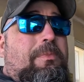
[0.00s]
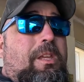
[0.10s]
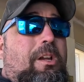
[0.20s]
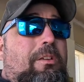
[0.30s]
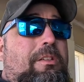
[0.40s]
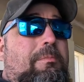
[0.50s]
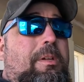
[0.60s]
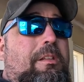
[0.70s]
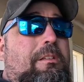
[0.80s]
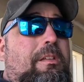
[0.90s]
you know,
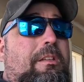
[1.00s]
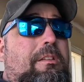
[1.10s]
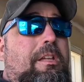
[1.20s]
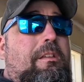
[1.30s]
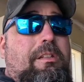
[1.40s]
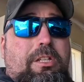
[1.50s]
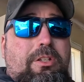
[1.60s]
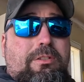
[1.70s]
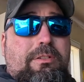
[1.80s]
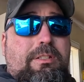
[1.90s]
something that's easy to
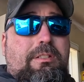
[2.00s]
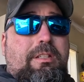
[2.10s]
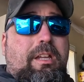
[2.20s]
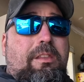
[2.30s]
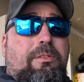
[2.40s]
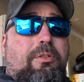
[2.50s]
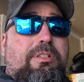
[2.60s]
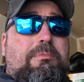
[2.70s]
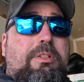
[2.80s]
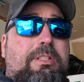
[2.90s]
use, that can throw
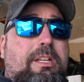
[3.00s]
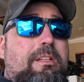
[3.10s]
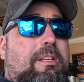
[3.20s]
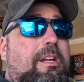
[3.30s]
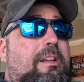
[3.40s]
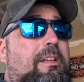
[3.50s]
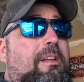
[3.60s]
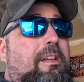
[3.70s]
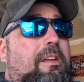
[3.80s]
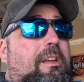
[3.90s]
some music in there
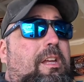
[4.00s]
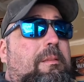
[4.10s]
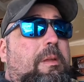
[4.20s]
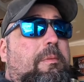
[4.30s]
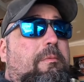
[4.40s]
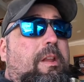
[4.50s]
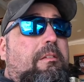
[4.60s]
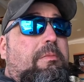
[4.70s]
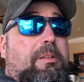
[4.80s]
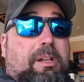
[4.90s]
and maybe even
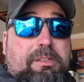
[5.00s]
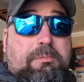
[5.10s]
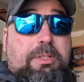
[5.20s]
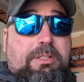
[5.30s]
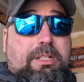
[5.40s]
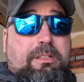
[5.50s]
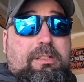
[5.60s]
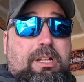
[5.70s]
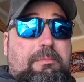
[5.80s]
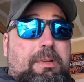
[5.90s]
have some custom music.
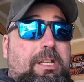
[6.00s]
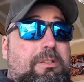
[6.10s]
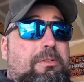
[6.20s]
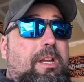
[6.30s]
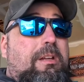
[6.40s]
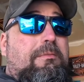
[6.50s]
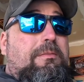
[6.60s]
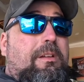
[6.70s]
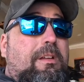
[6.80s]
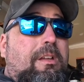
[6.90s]
I do have
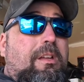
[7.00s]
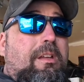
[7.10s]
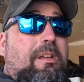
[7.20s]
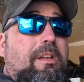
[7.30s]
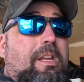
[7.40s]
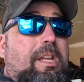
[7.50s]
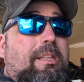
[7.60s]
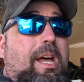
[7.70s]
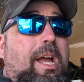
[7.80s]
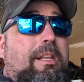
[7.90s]
a
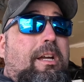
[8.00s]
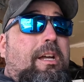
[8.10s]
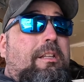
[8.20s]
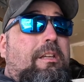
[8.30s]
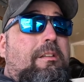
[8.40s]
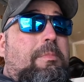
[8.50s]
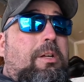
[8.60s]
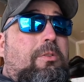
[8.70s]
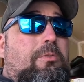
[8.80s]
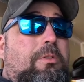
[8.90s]
line on getting my
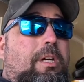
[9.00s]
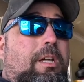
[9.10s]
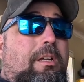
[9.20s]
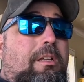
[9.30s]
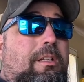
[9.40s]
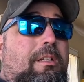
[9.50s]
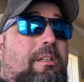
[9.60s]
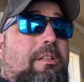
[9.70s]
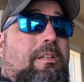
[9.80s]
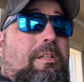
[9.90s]
own
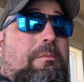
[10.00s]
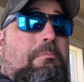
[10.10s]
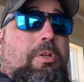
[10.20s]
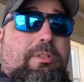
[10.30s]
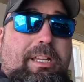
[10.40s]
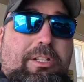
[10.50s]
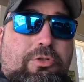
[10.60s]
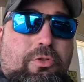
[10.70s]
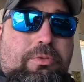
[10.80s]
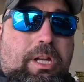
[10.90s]
music
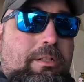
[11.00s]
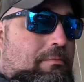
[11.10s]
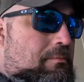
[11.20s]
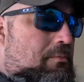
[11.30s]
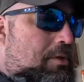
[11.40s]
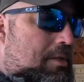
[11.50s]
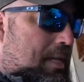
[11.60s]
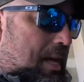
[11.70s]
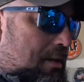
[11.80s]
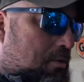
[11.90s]
intro done, which is
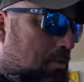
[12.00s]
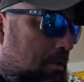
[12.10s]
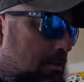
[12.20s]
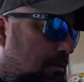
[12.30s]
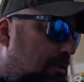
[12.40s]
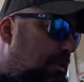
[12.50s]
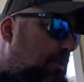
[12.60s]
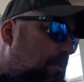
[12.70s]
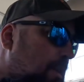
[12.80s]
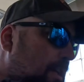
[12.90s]
kind of cool. So